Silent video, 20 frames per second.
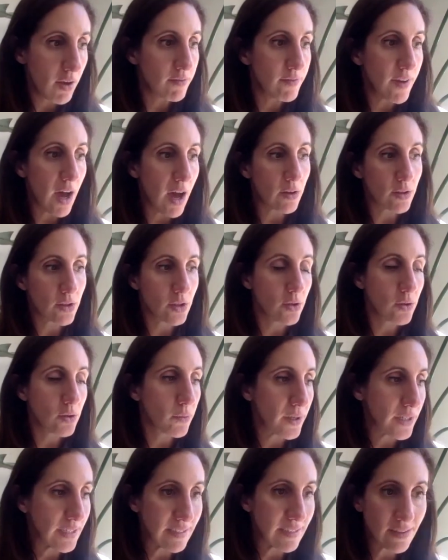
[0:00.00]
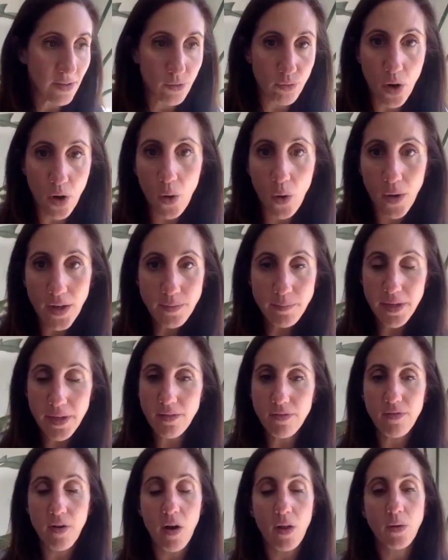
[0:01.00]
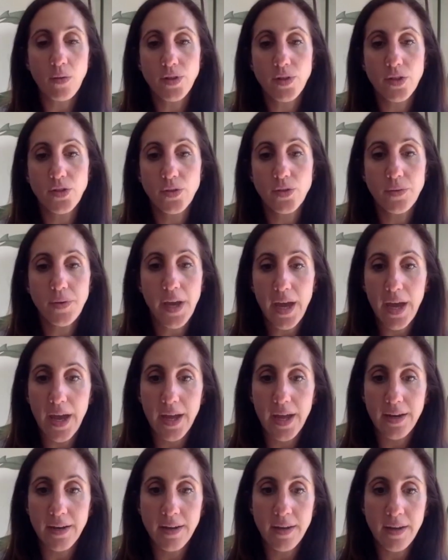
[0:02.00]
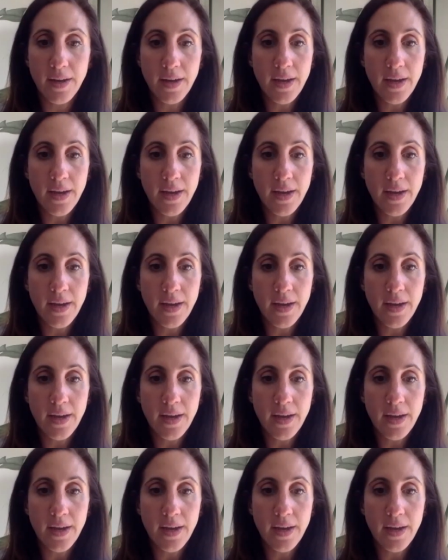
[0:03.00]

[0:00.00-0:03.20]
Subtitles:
value, and grow as many followers as you can.